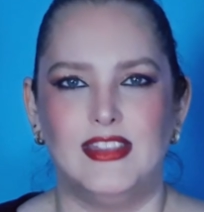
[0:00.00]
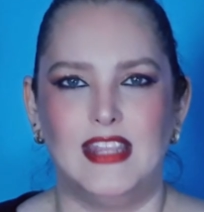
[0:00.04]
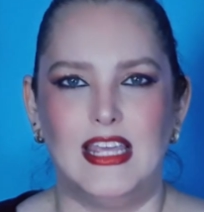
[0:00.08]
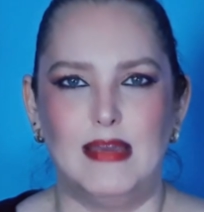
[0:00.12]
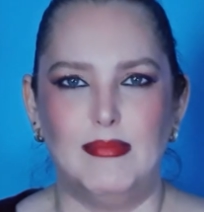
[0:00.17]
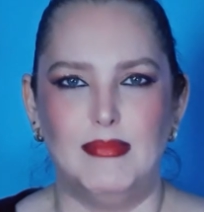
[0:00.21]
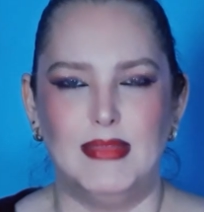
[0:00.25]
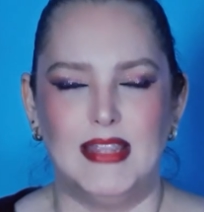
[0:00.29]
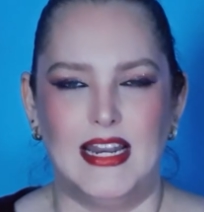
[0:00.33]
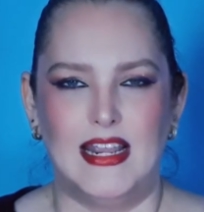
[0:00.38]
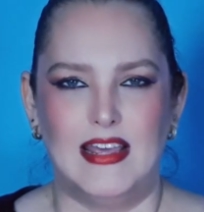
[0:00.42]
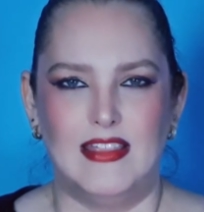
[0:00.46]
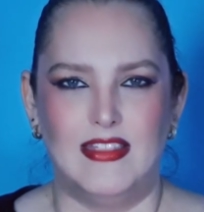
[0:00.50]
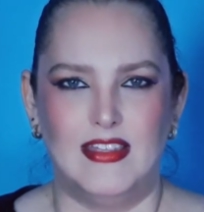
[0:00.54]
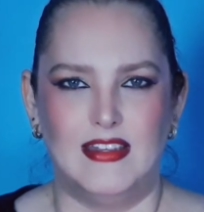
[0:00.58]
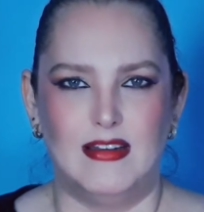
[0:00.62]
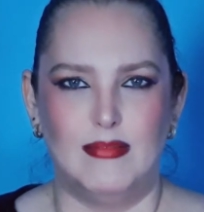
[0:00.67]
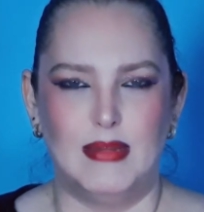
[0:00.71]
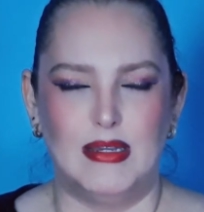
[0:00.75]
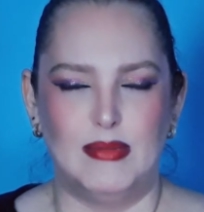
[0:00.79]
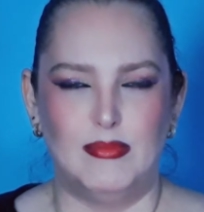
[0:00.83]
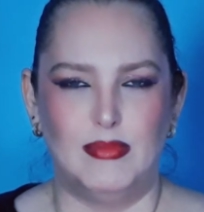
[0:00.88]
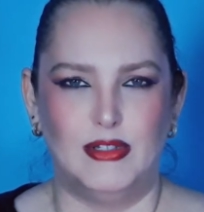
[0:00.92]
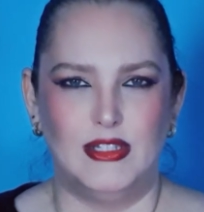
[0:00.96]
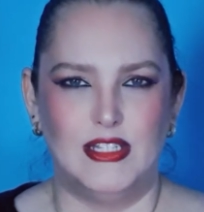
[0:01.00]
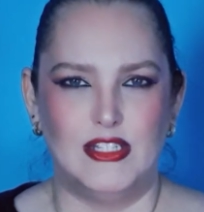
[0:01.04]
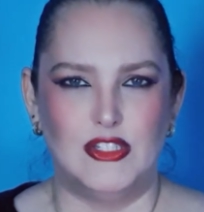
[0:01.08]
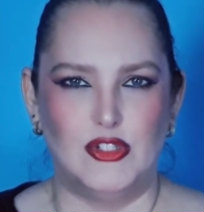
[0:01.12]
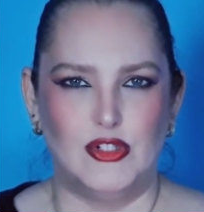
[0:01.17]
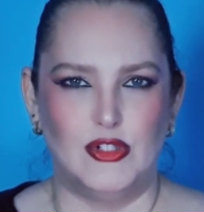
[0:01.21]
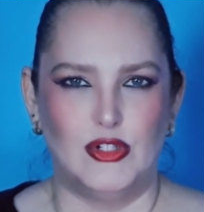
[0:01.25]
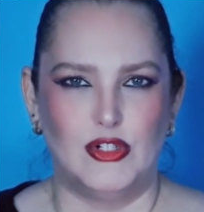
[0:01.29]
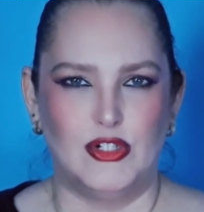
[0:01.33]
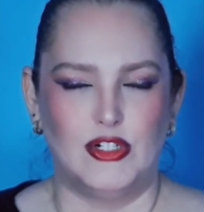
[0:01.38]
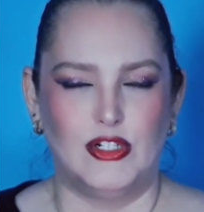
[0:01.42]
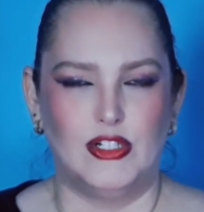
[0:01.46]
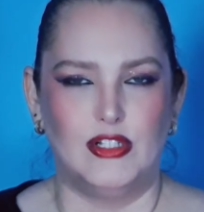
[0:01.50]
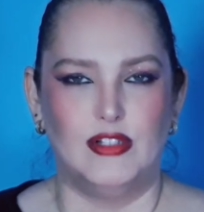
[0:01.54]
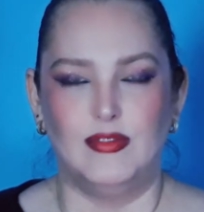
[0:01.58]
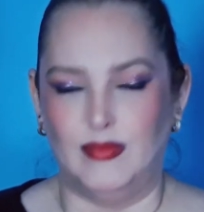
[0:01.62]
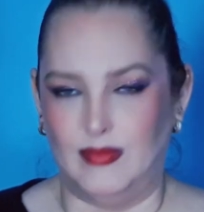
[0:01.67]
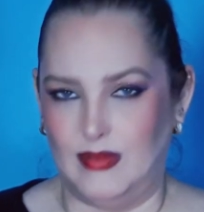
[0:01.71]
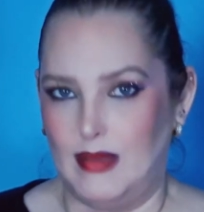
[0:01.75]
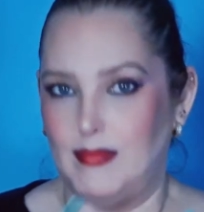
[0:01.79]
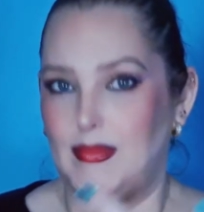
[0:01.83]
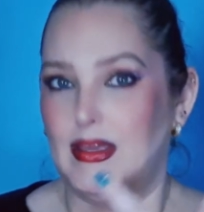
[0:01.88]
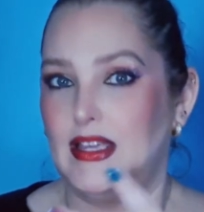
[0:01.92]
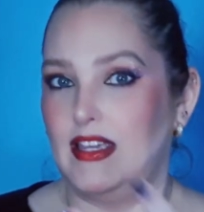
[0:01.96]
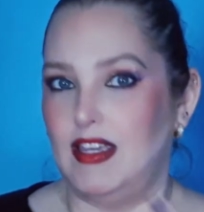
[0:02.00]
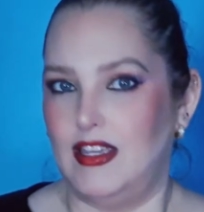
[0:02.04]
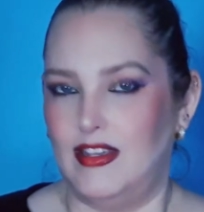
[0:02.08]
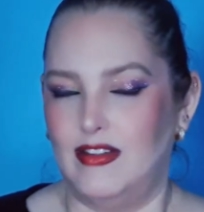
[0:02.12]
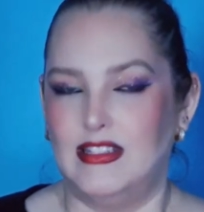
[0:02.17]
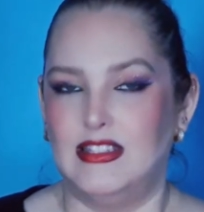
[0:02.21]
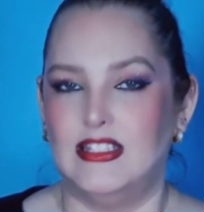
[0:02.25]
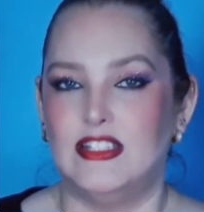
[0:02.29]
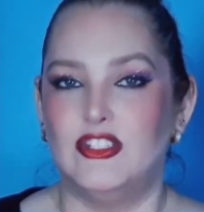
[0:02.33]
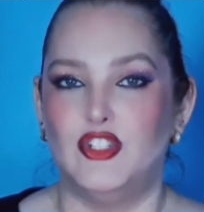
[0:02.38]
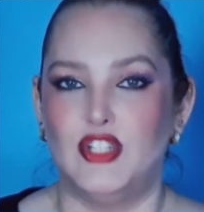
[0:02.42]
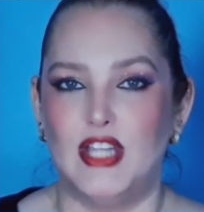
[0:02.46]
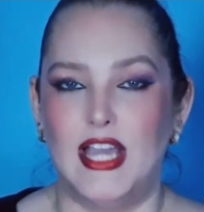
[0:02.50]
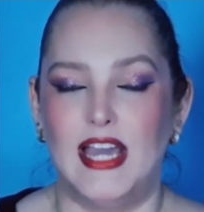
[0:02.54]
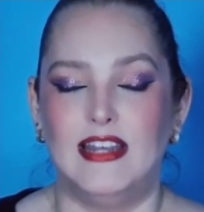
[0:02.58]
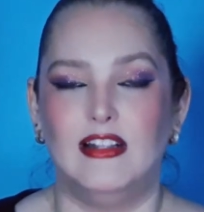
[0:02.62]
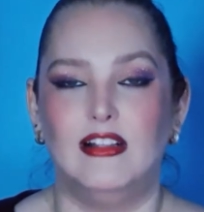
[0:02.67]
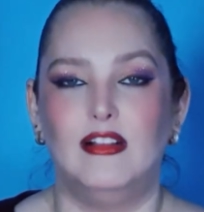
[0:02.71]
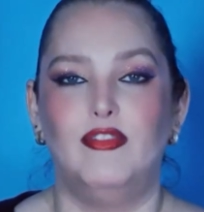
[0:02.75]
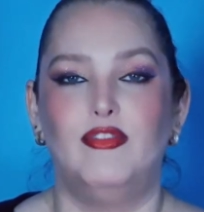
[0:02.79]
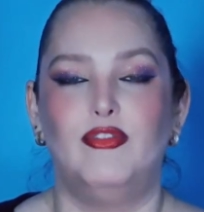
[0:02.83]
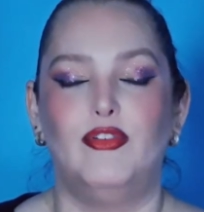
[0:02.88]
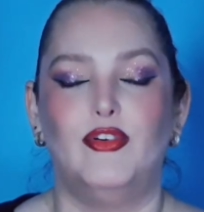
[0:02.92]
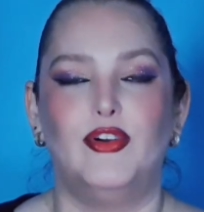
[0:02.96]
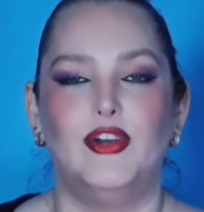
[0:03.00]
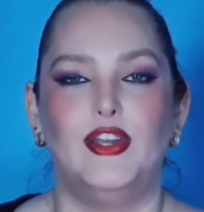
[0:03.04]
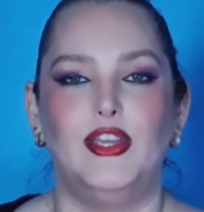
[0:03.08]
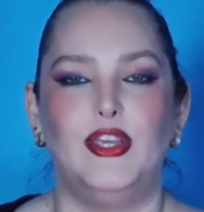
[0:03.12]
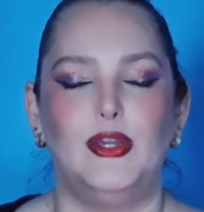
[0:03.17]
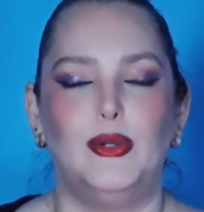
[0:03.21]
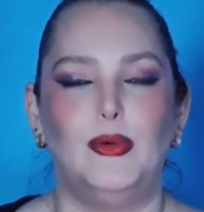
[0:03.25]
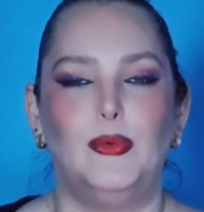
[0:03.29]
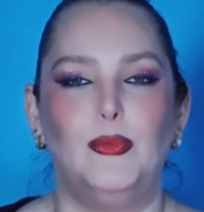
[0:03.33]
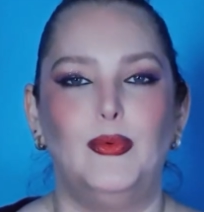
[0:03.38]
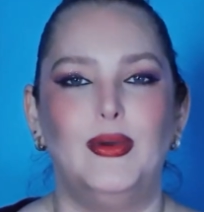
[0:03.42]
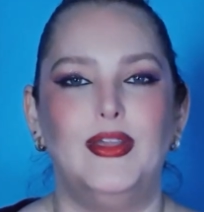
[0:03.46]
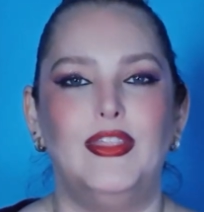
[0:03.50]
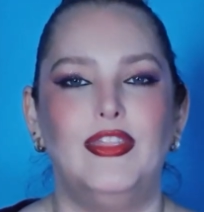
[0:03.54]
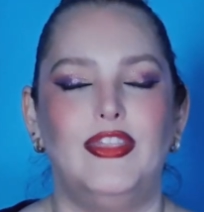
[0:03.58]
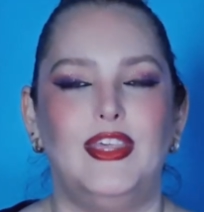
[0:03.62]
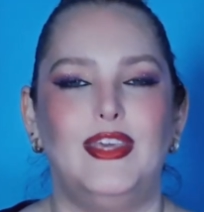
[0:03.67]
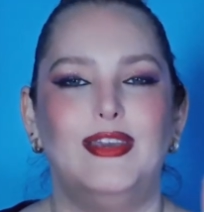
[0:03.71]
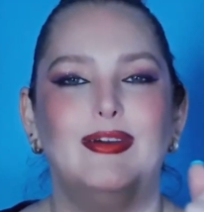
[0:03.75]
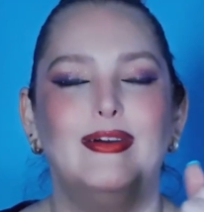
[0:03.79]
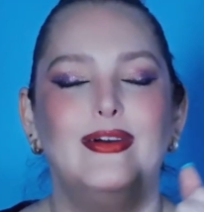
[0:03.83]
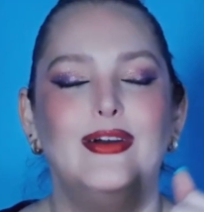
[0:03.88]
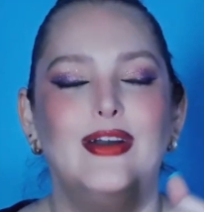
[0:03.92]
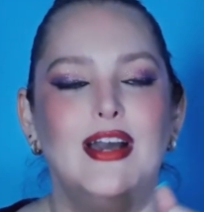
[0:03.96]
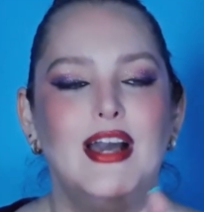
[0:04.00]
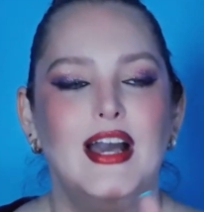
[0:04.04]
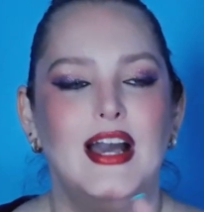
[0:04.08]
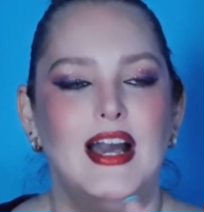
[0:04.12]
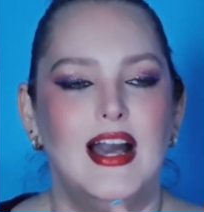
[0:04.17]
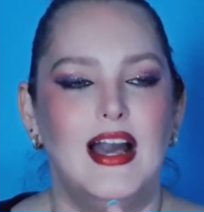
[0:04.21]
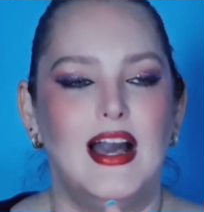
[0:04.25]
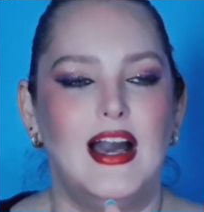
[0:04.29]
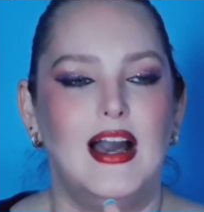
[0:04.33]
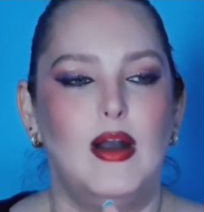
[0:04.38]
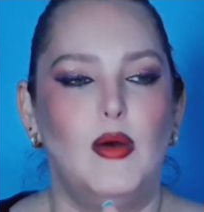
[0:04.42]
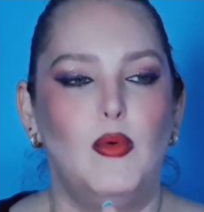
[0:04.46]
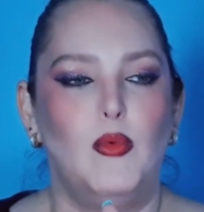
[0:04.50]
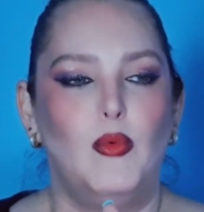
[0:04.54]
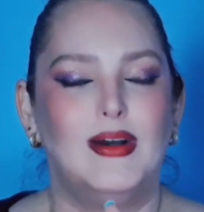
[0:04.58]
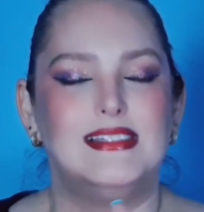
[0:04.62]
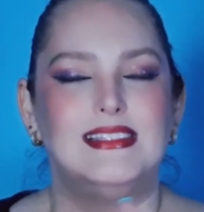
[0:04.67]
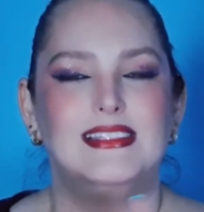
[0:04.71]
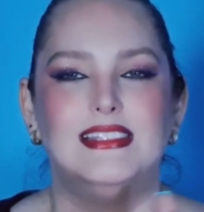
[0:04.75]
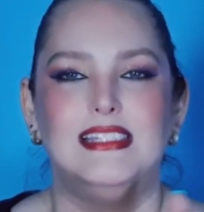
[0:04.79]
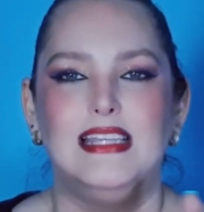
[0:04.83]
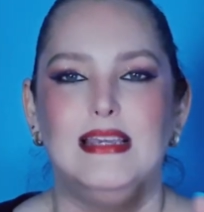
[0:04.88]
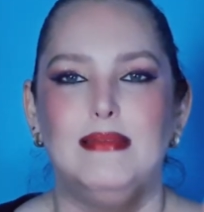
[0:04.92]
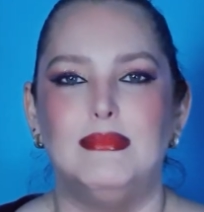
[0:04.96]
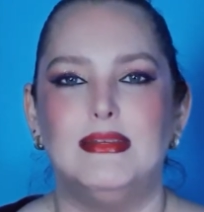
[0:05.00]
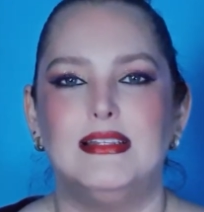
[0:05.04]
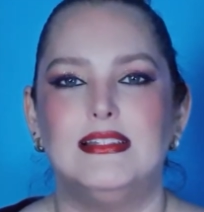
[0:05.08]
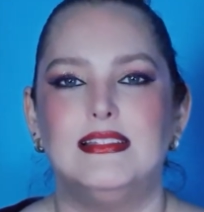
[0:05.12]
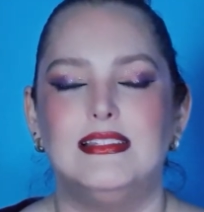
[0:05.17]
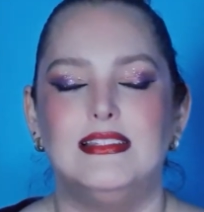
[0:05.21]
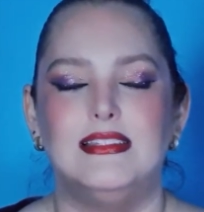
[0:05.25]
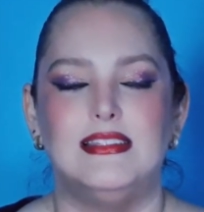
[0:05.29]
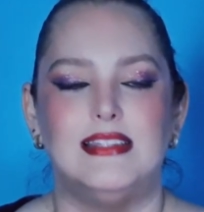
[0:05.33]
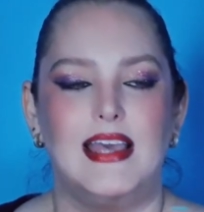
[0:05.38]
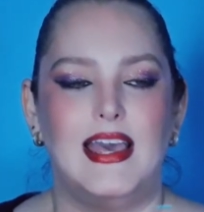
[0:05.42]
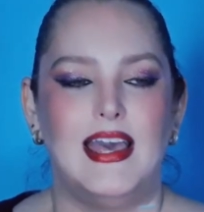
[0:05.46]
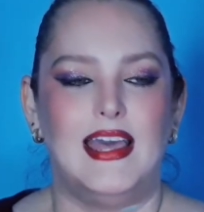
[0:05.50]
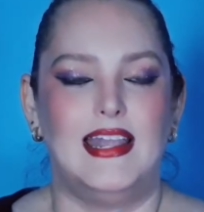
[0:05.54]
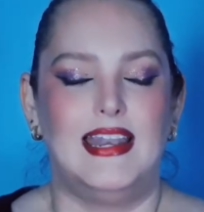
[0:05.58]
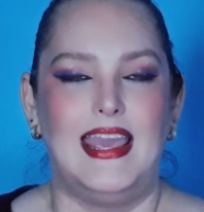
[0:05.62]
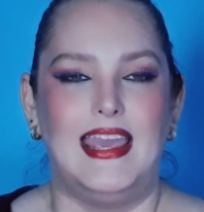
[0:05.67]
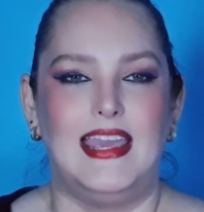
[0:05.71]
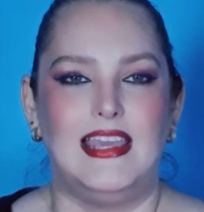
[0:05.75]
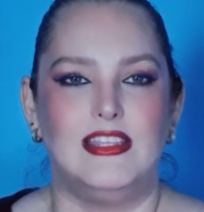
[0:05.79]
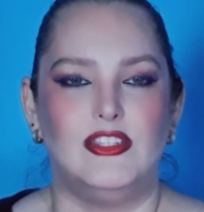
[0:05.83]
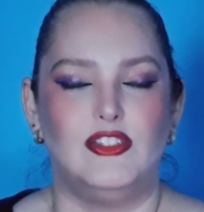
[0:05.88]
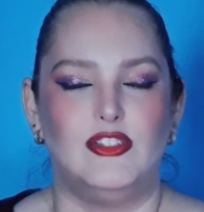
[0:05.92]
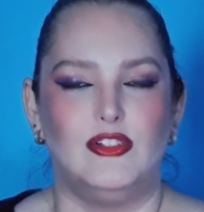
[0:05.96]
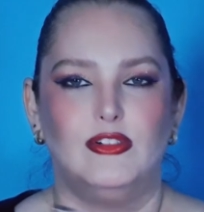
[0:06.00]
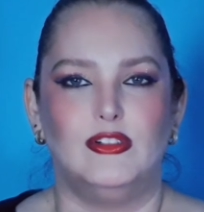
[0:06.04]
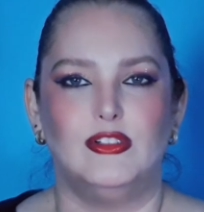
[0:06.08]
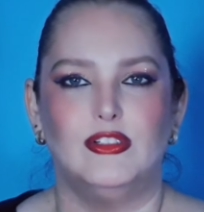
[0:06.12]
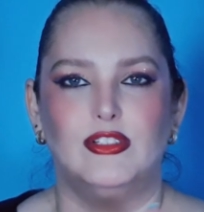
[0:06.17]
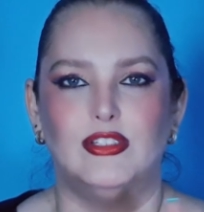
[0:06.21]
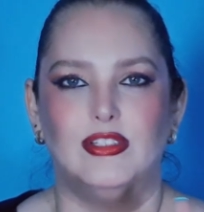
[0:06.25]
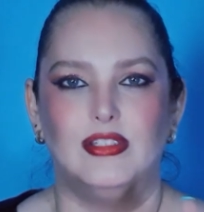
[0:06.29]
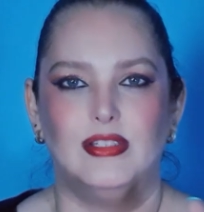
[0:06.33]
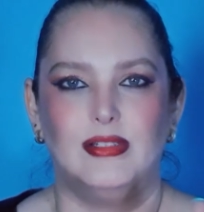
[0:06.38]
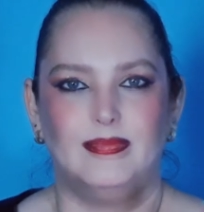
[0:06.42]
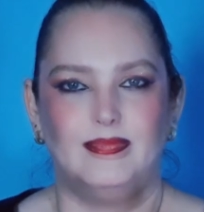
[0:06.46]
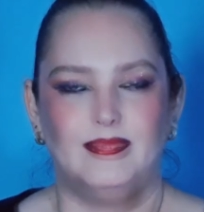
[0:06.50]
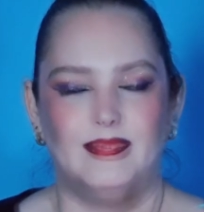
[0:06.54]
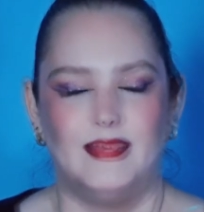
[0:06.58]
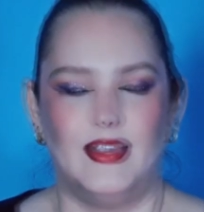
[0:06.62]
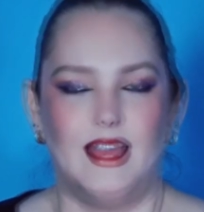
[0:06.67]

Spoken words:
theme that I did in my bullet journal, I mean, here in the channel for you, with you, was demons and angels.